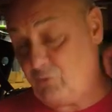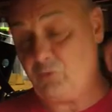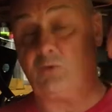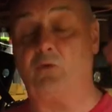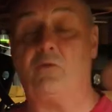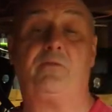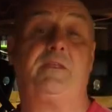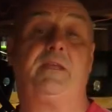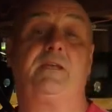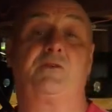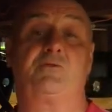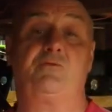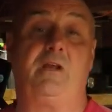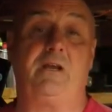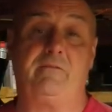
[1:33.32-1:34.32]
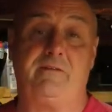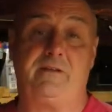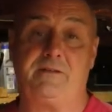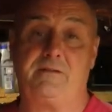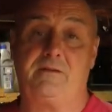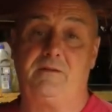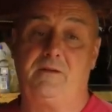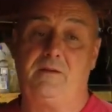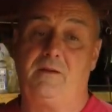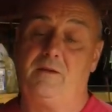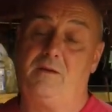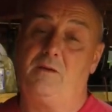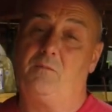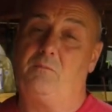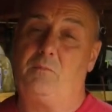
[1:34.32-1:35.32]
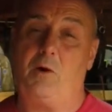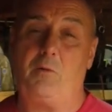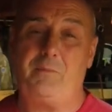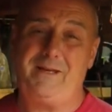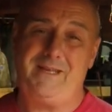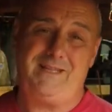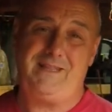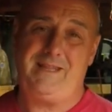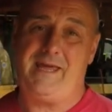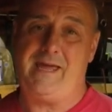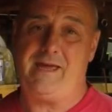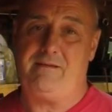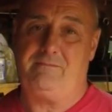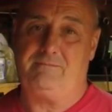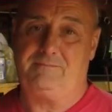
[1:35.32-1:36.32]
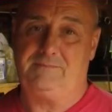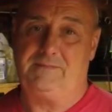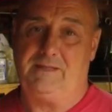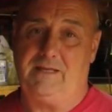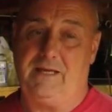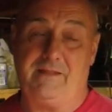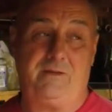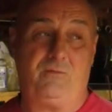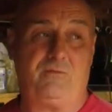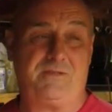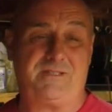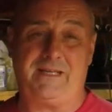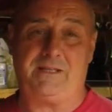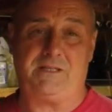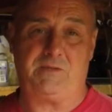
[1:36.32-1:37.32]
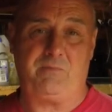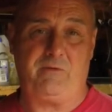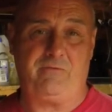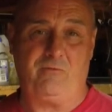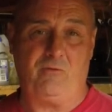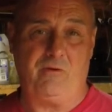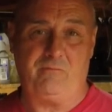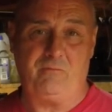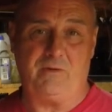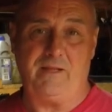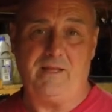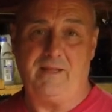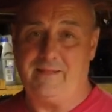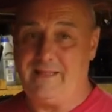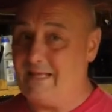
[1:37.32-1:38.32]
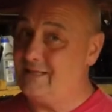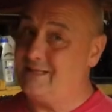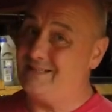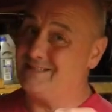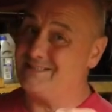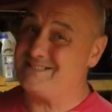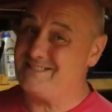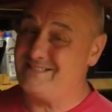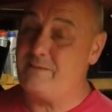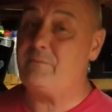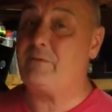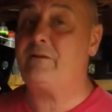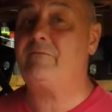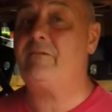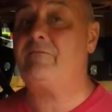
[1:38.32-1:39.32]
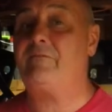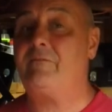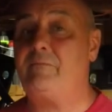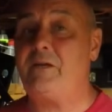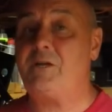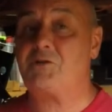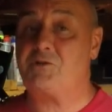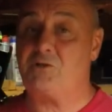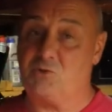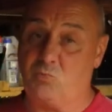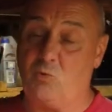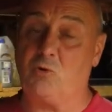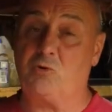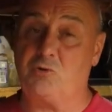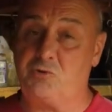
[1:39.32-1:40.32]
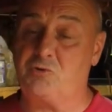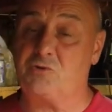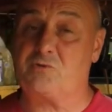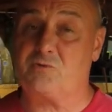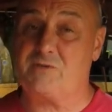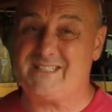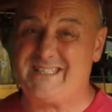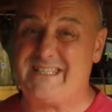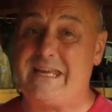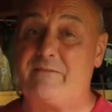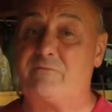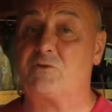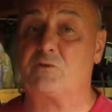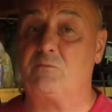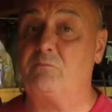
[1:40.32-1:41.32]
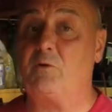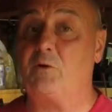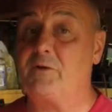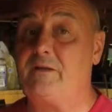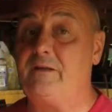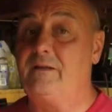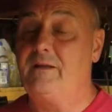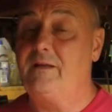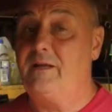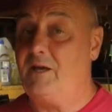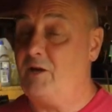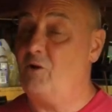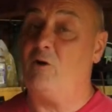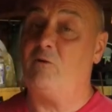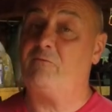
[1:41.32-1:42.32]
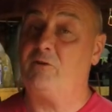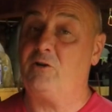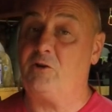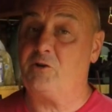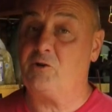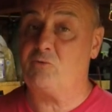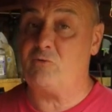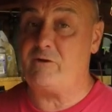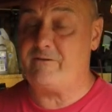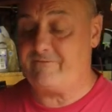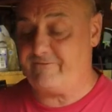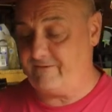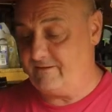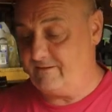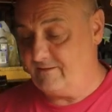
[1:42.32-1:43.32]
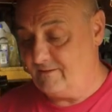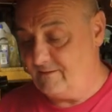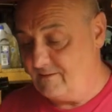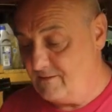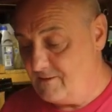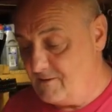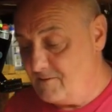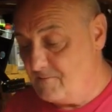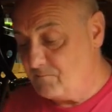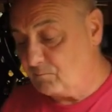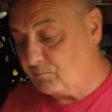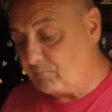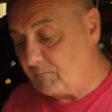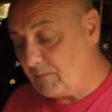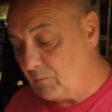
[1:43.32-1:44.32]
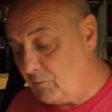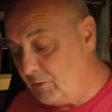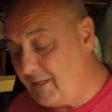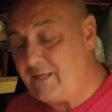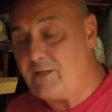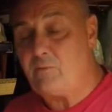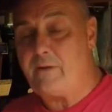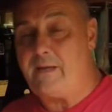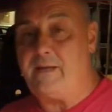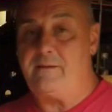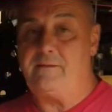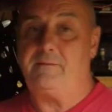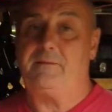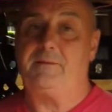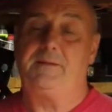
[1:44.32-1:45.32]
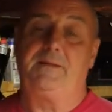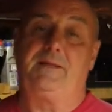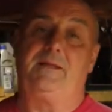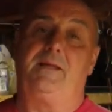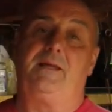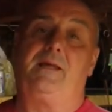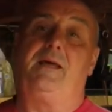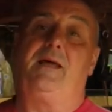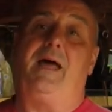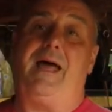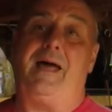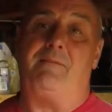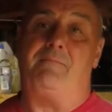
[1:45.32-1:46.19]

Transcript: don't think is relevant, pop it in there. I think we've said this before, haven't we? That little snippet of information is what could just save somebody an awful lot of grief. But anyway, a